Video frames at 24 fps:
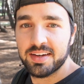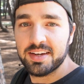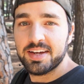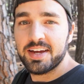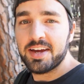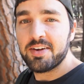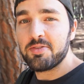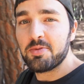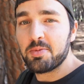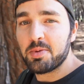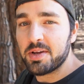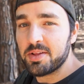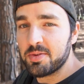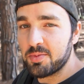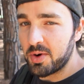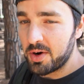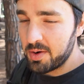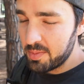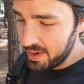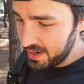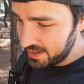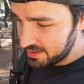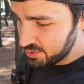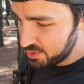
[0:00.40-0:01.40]
Hey everybody, and
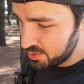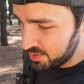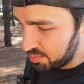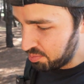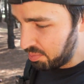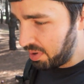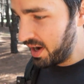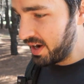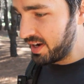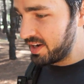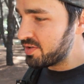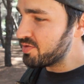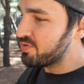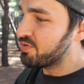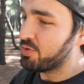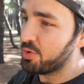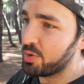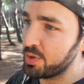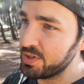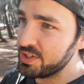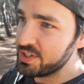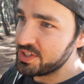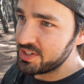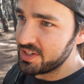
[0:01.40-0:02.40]
welcome back to the Pine
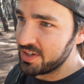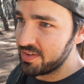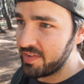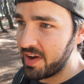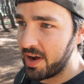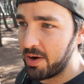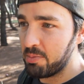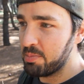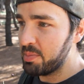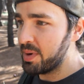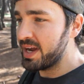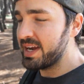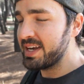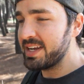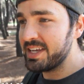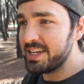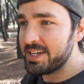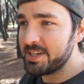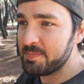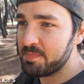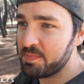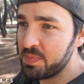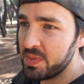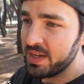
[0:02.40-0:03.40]
Forest of
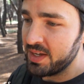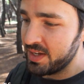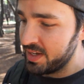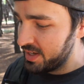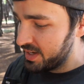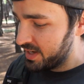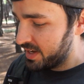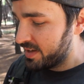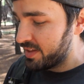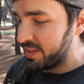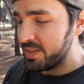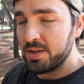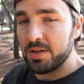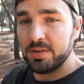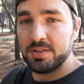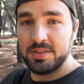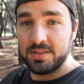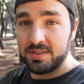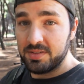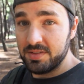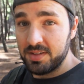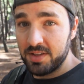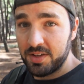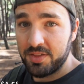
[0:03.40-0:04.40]
Albania.
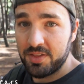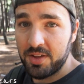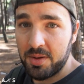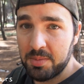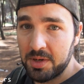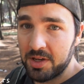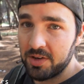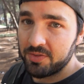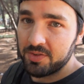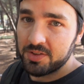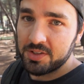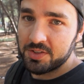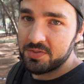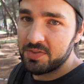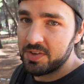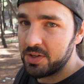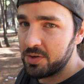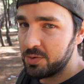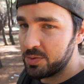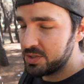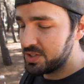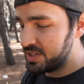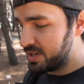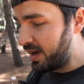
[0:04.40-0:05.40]
The thumbnail for this
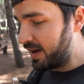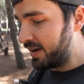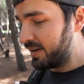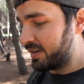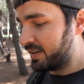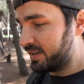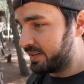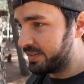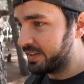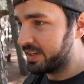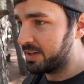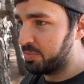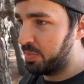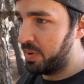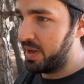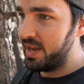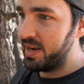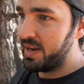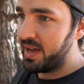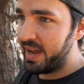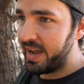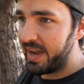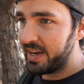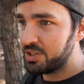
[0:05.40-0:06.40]
video was not
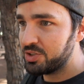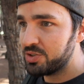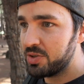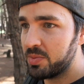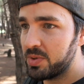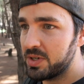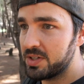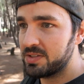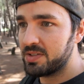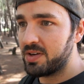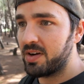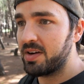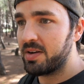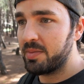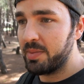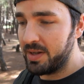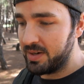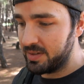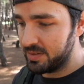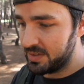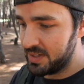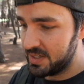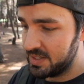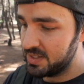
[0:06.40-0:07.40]
clickbait. I actually want to talk
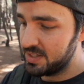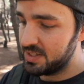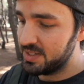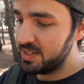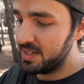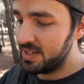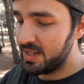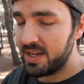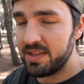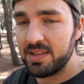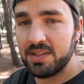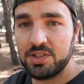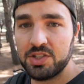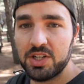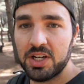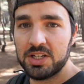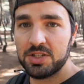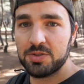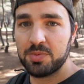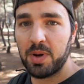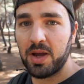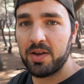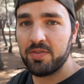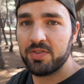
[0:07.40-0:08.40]
about a lens today that
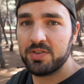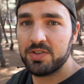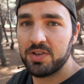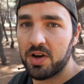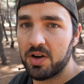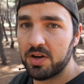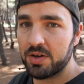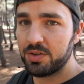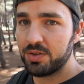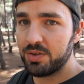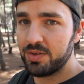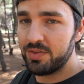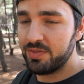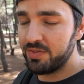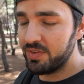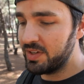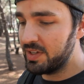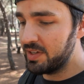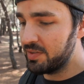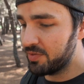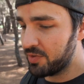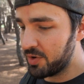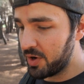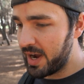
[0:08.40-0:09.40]
changed my
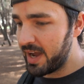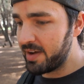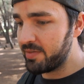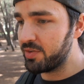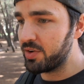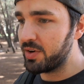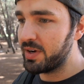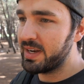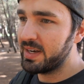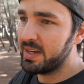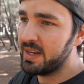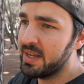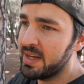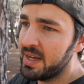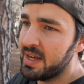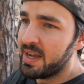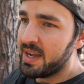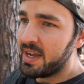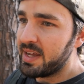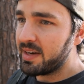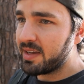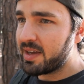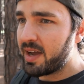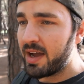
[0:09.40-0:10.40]
photography forever. And
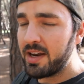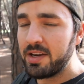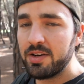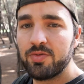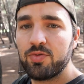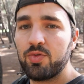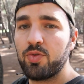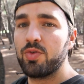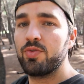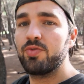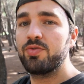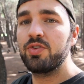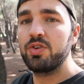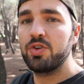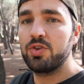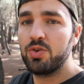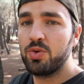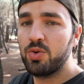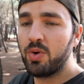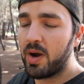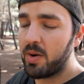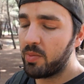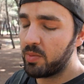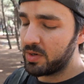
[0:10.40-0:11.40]
in a kind of
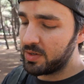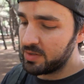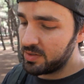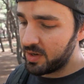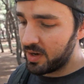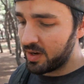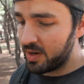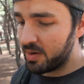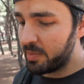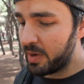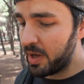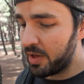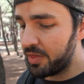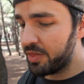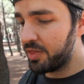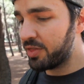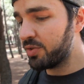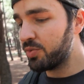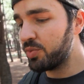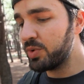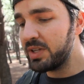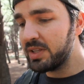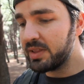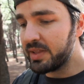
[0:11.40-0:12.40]
review, I want to talk about
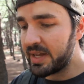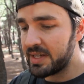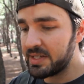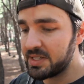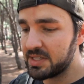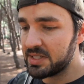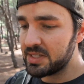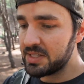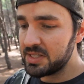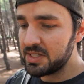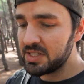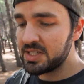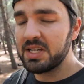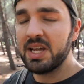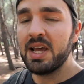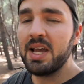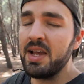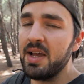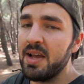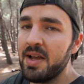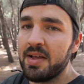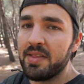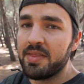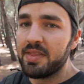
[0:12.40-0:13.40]
3 lessons
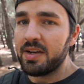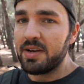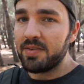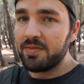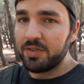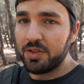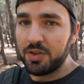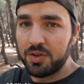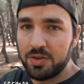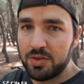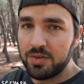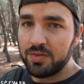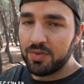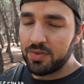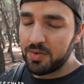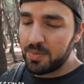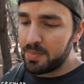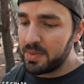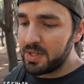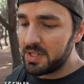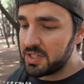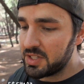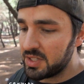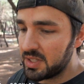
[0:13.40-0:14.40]
that I've learned
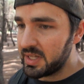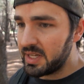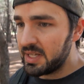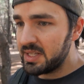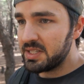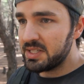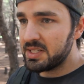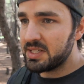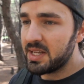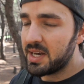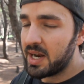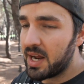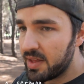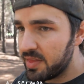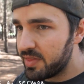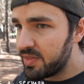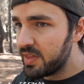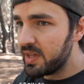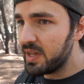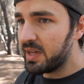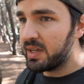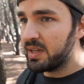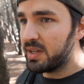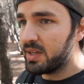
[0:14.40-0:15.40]
from this lens that I
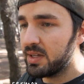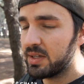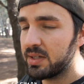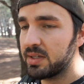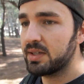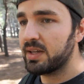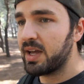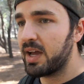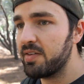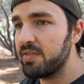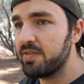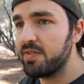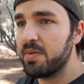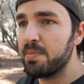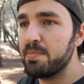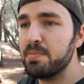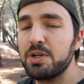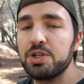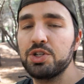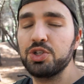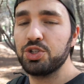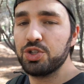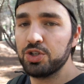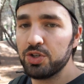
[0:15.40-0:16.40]
think have
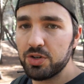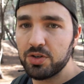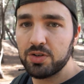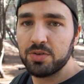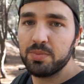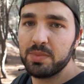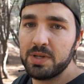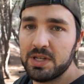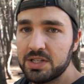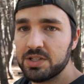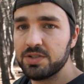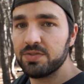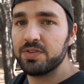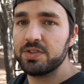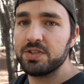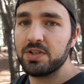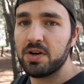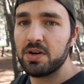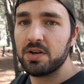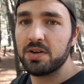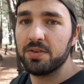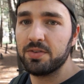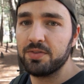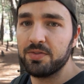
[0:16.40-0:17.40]
matured me as a
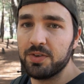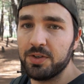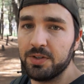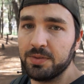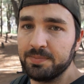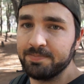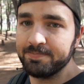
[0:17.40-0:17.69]
photographer.